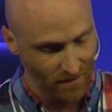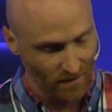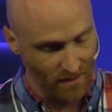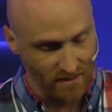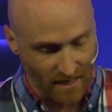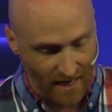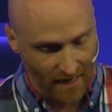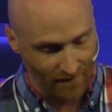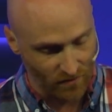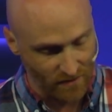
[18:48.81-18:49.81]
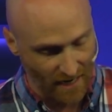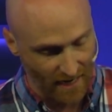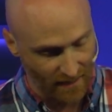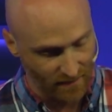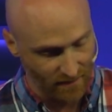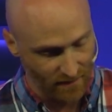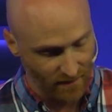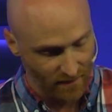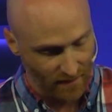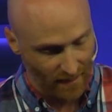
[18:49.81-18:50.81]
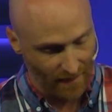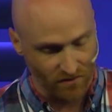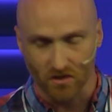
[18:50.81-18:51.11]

and day after day have